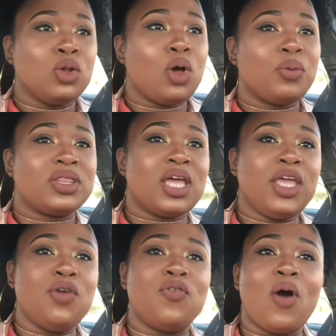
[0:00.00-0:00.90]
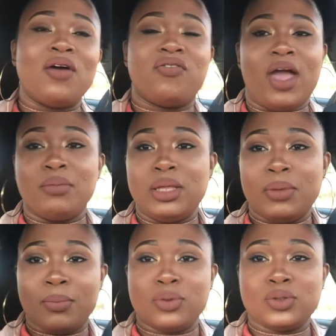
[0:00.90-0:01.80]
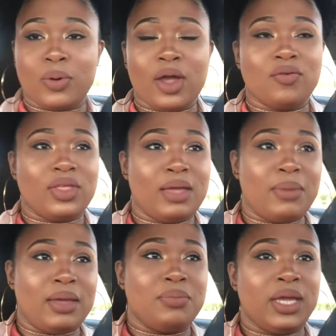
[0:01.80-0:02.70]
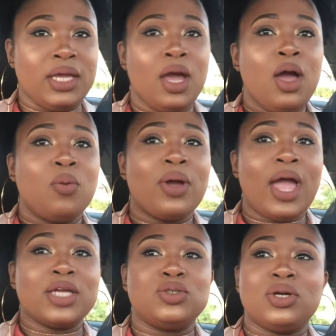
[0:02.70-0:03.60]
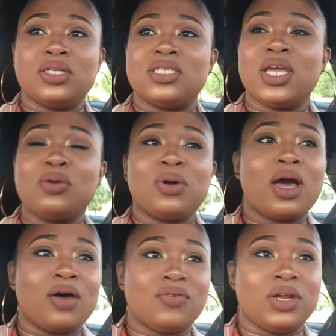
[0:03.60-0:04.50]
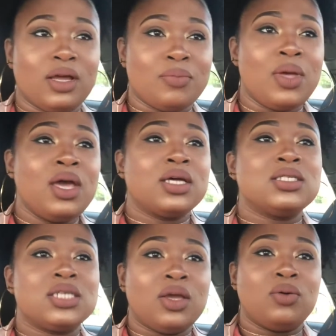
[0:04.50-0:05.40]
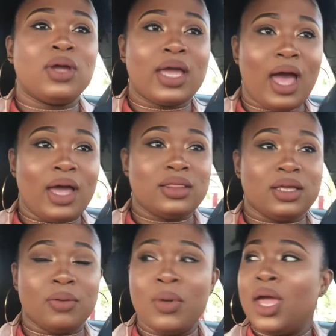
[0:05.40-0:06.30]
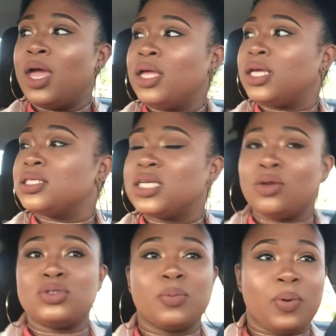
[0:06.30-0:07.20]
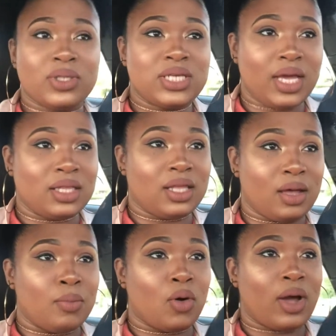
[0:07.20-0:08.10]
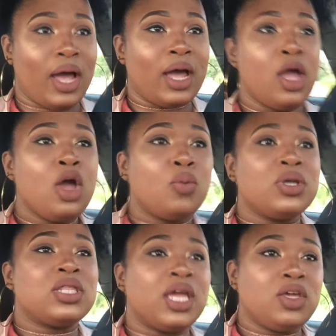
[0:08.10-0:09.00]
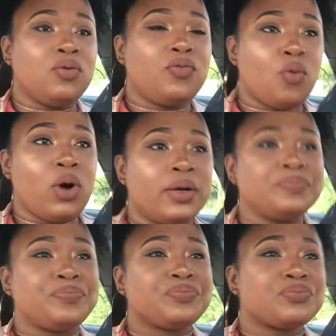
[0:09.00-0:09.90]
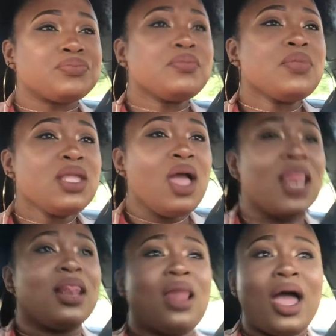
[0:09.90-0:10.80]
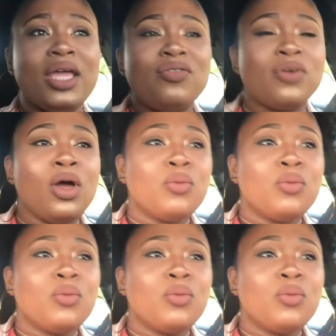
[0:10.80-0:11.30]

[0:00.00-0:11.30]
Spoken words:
Lord, we thank you for our family members wherever they may be. We ask you to continue to cover them, continue to guide them, and continue to protect them, oh God. We thank you for life.